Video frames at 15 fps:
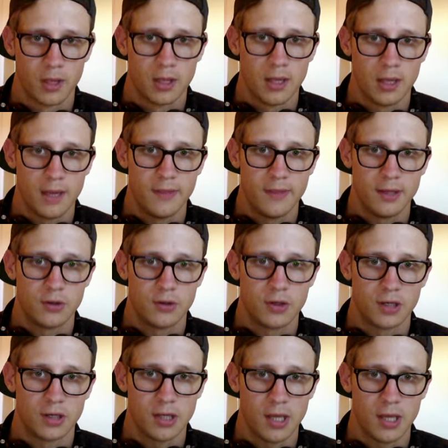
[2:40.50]
and then you
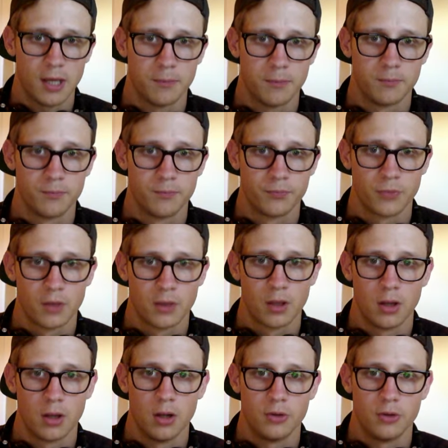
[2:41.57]
can
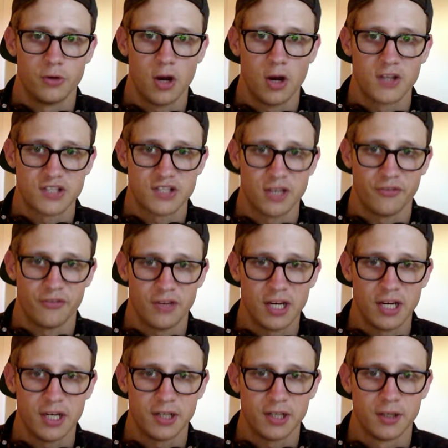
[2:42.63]
draw stuff
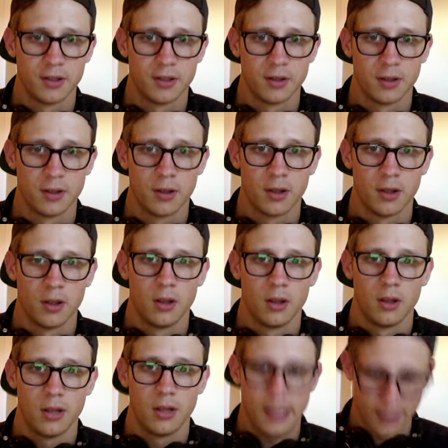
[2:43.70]
here,
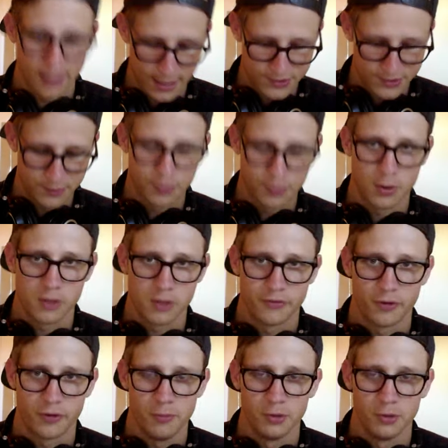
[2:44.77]
and it has support for
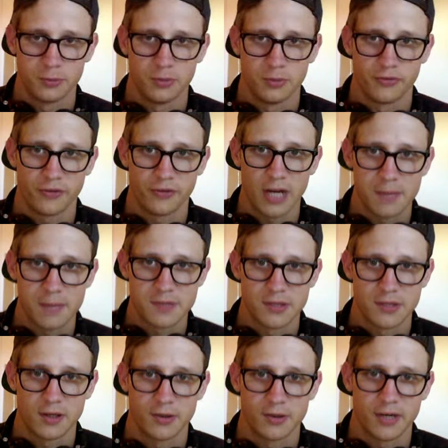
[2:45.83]
multiple frames, so you
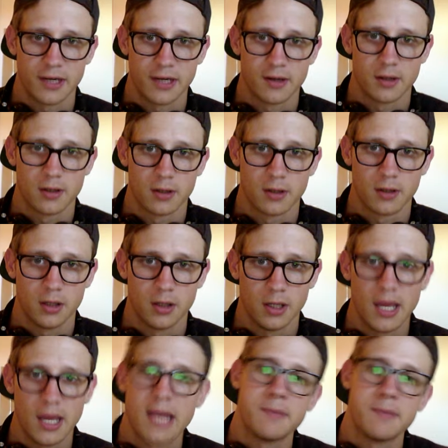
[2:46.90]
can create
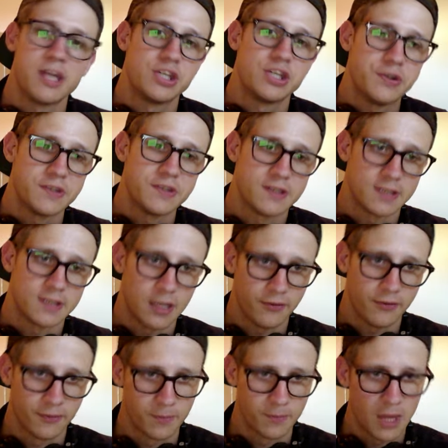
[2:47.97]
animations and stuff.
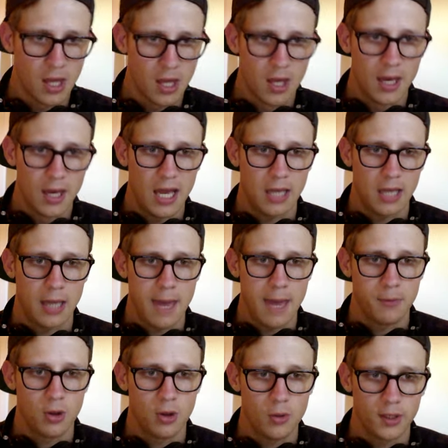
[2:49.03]
I am
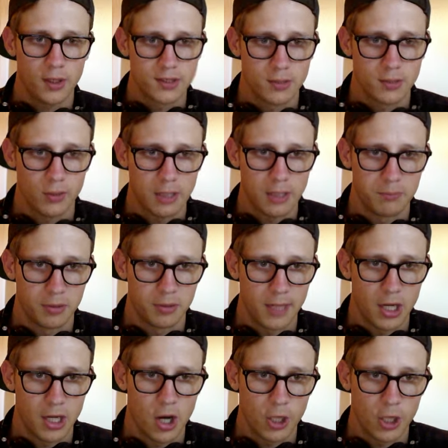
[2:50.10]
going to implement
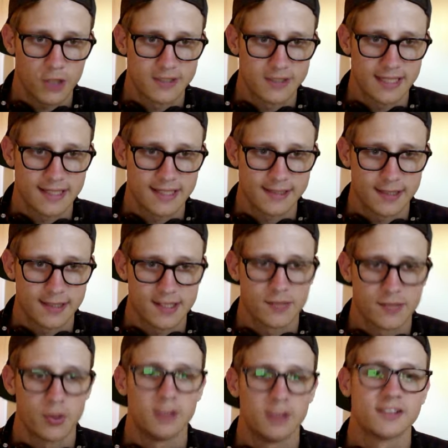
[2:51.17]
onion skins here as
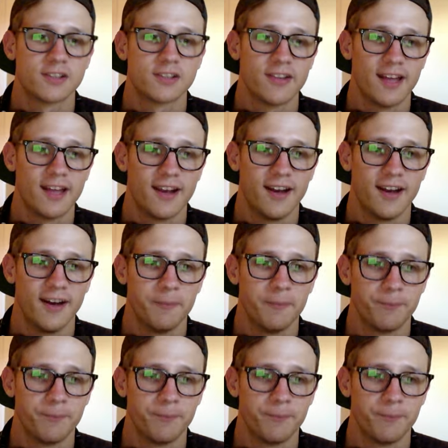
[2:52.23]
well, so that